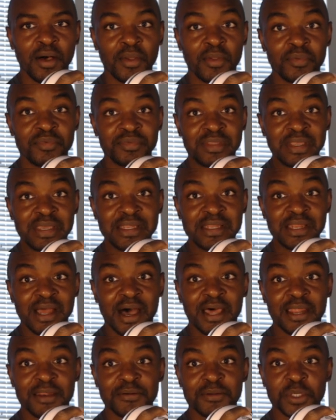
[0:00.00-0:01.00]
did
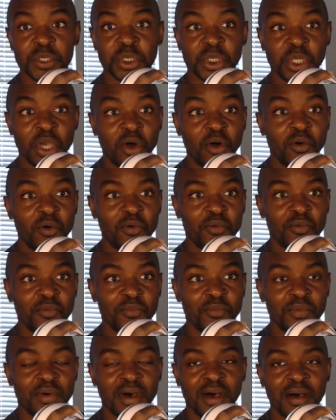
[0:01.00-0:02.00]
not show
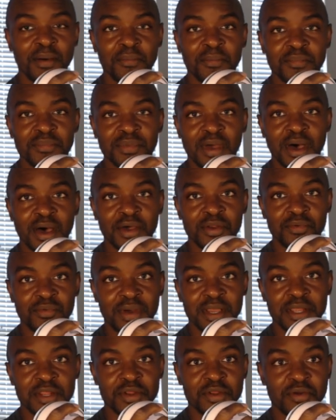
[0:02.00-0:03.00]

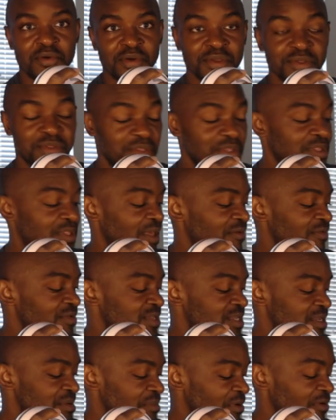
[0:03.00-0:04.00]
unrated or
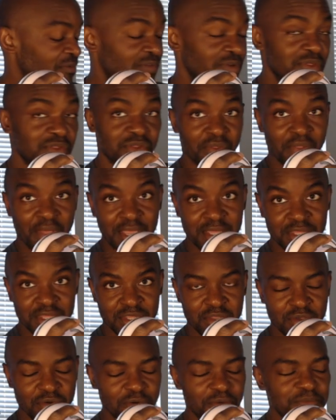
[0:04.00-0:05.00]
NC-17 movies, so that's
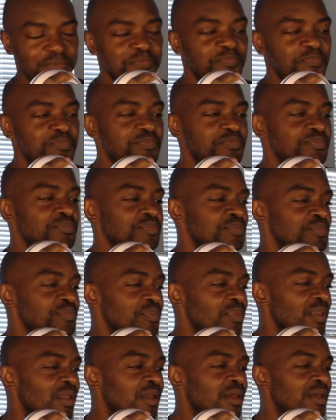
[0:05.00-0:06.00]
new.
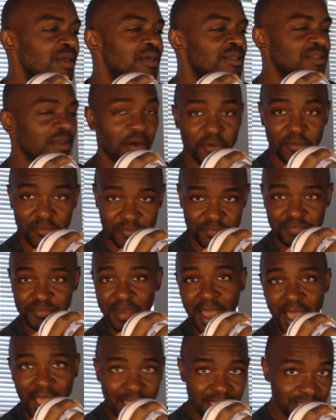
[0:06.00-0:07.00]
So
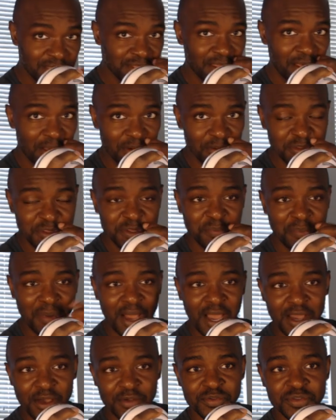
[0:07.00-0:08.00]
I saw
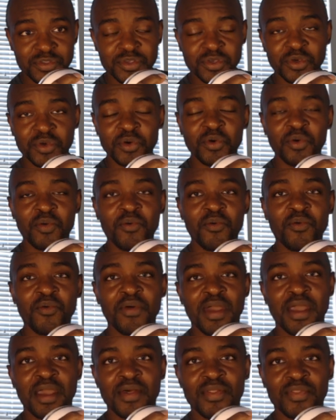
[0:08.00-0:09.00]
Smile 2
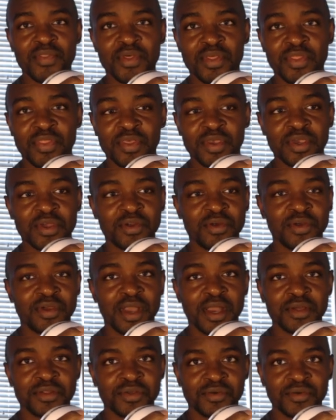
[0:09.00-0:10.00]
in the theater
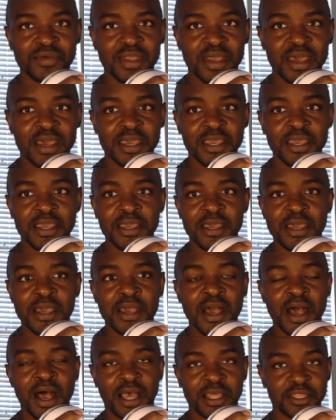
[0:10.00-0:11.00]
yesterday.
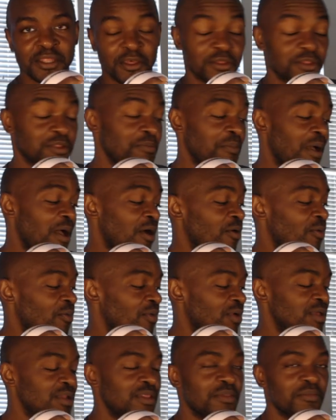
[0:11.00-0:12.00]
I saw Smile
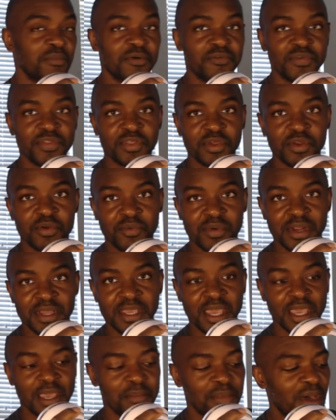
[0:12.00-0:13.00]
1 in the movie theater when it
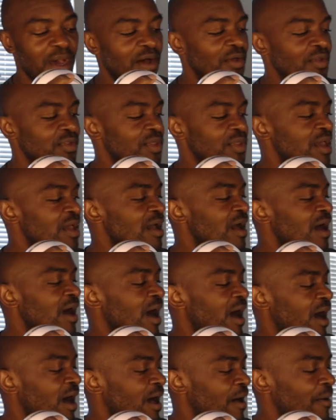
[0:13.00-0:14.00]
came out.
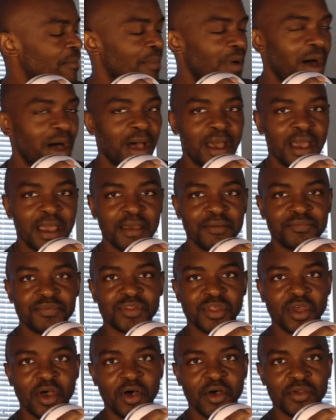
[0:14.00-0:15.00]
I
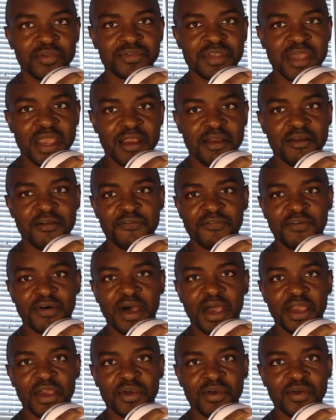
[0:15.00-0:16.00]
saw
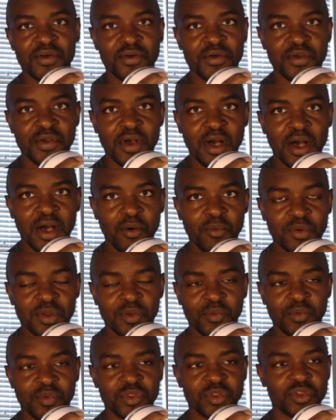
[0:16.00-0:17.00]
Terrifier when it
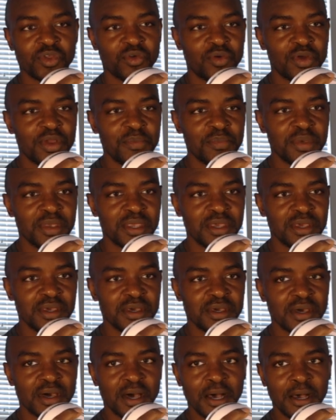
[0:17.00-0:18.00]
was
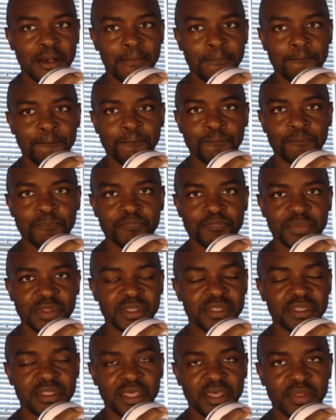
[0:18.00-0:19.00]
streaming. Didn't
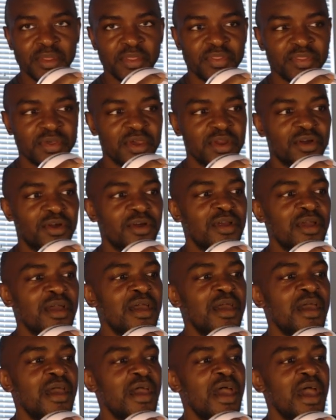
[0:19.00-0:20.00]
see it in the theater.
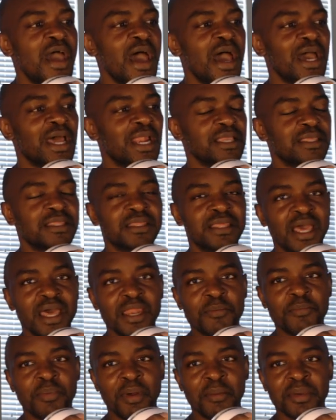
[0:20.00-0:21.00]
And I decided
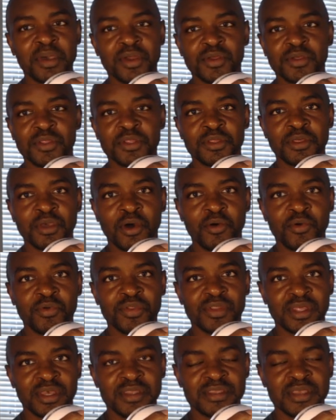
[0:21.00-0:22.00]
I'm probably going to go
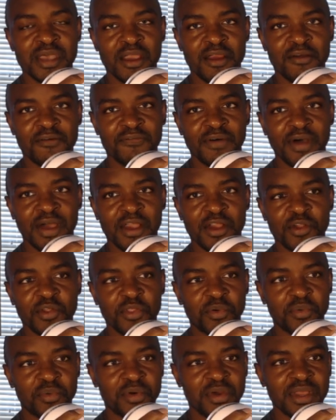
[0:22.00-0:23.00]
see Terrifier
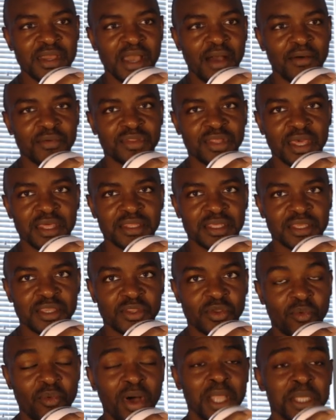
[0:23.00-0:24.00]
3. I was hesitant to
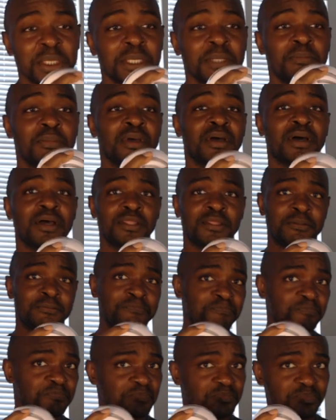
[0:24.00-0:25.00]
watch it because
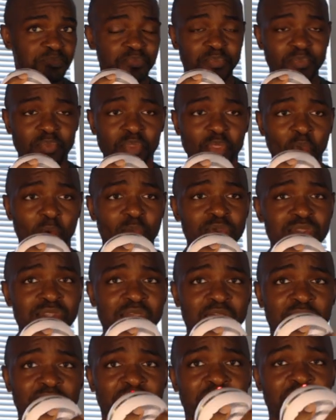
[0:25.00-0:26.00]
when
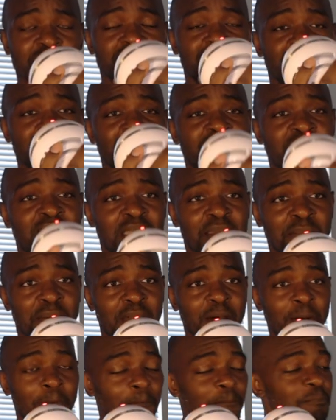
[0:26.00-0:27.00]
Terrifier 2 came
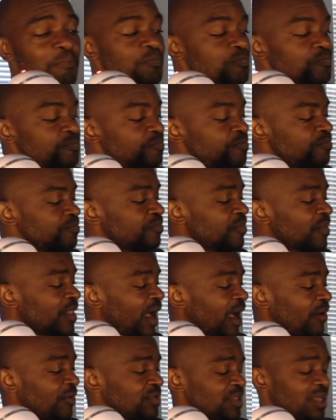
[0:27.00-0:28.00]
out,
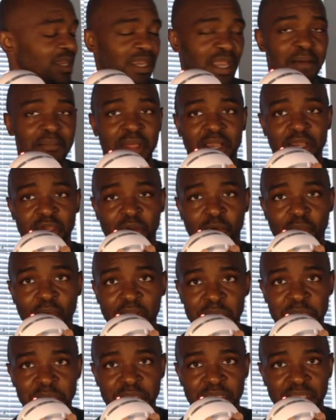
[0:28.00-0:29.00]
I was like, I'm not going to
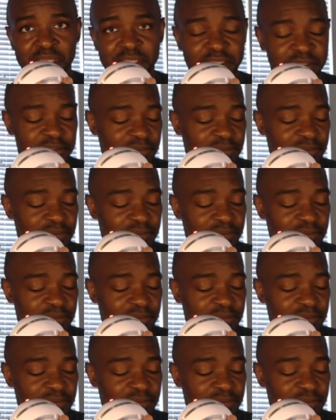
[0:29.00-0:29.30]
watch this.